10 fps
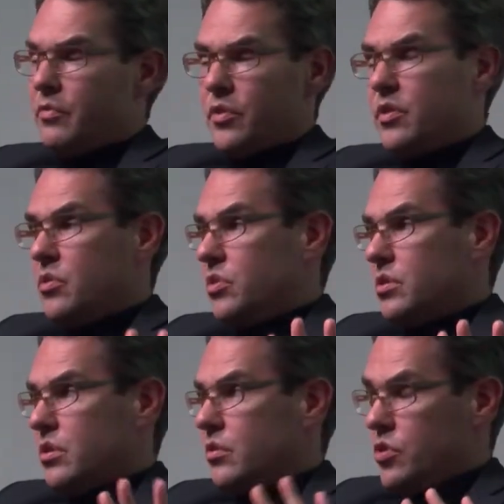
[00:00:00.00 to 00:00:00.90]
for those
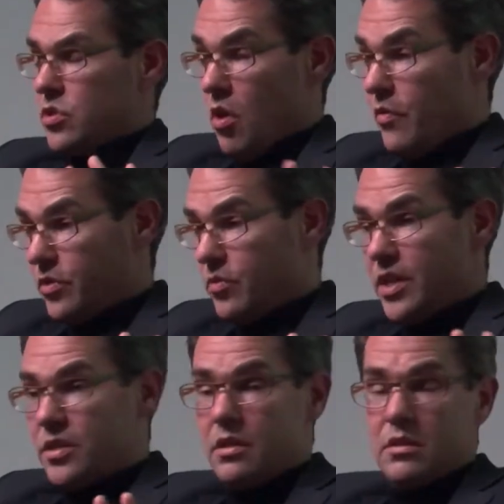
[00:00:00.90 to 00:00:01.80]
uh, soft
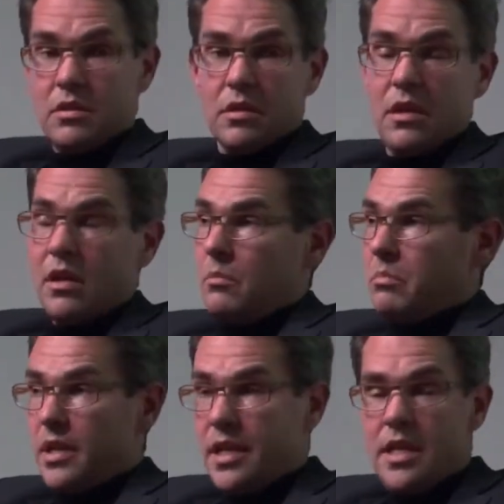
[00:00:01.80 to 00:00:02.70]
questions,
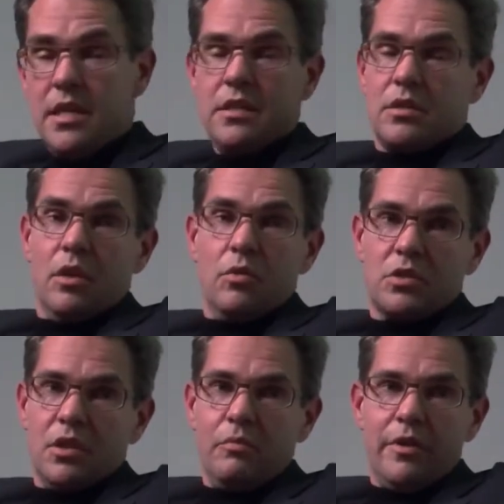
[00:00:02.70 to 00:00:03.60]
please go
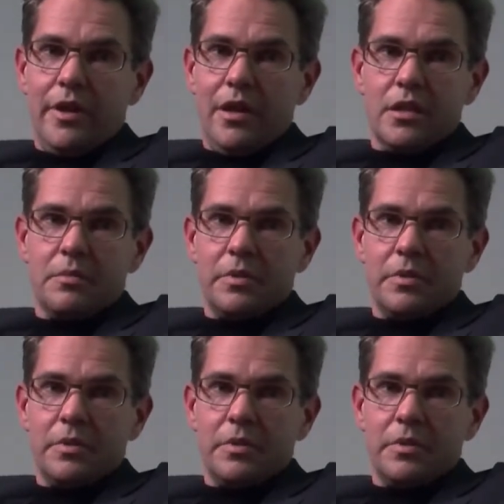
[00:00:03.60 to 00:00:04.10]
somewhere else,